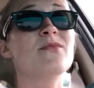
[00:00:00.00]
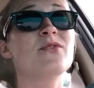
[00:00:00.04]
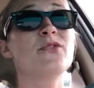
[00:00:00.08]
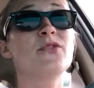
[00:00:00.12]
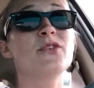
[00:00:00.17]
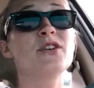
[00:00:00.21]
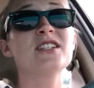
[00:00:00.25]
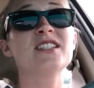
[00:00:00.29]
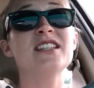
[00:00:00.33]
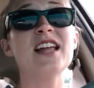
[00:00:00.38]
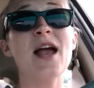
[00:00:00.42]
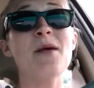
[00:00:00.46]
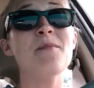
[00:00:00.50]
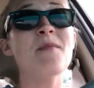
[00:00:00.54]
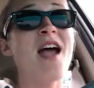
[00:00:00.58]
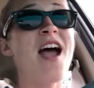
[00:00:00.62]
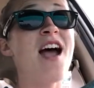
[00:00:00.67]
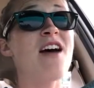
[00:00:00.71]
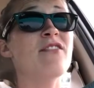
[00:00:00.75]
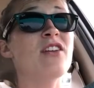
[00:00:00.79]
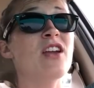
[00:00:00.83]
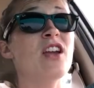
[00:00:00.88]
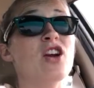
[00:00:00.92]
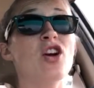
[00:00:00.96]
First time
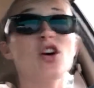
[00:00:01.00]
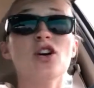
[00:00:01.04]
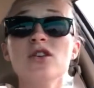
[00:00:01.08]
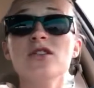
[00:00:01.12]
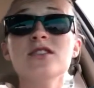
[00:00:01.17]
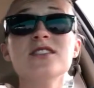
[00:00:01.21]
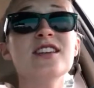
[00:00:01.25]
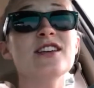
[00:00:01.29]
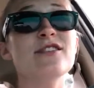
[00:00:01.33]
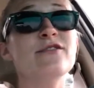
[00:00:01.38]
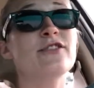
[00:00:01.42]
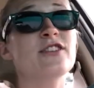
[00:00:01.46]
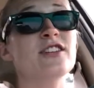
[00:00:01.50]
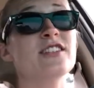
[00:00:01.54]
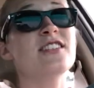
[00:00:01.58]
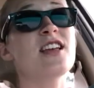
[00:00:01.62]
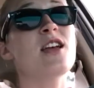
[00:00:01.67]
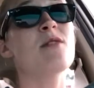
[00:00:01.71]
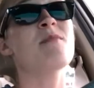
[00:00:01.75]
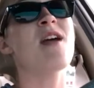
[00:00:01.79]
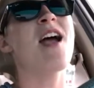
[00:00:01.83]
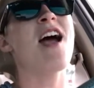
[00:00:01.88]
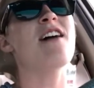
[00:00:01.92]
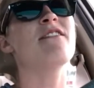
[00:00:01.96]
having girls and first
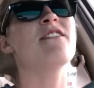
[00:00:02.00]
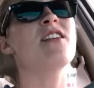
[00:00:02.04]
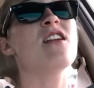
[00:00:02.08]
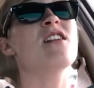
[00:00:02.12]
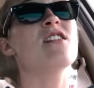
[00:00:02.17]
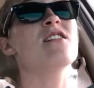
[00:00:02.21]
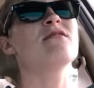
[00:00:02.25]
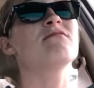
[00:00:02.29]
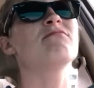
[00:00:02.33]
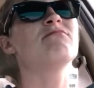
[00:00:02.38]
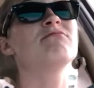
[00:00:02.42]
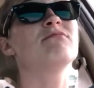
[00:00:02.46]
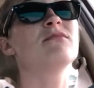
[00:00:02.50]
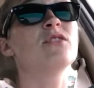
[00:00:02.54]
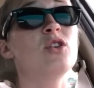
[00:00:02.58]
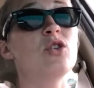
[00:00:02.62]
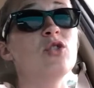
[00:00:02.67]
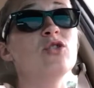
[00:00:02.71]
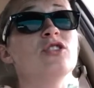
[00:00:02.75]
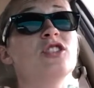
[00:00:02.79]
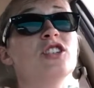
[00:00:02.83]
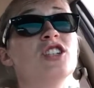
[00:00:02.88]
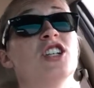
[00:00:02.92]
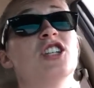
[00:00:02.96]
time having
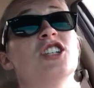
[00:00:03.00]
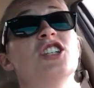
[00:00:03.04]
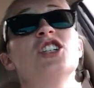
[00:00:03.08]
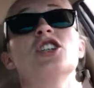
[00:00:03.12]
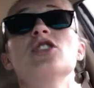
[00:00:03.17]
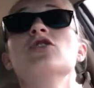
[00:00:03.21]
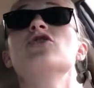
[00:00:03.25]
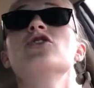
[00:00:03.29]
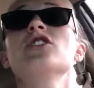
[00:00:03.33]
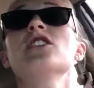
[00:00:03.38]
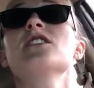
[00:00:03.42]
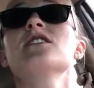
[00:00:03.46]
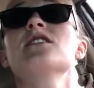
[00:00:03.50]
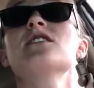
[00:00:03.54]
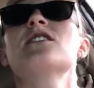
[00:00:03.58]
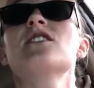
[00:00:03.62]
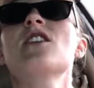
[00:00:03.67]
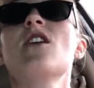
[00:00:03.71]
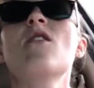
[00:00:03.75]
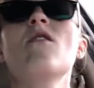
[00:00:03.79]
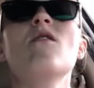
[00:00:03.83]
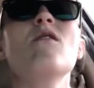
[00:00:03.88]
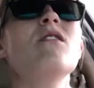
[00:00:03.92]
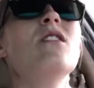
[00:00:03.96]
older children.
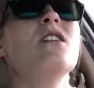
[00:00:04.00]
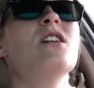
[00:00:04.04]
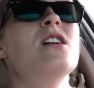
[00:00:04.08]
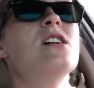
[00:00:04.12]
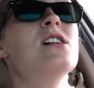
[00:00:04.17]
So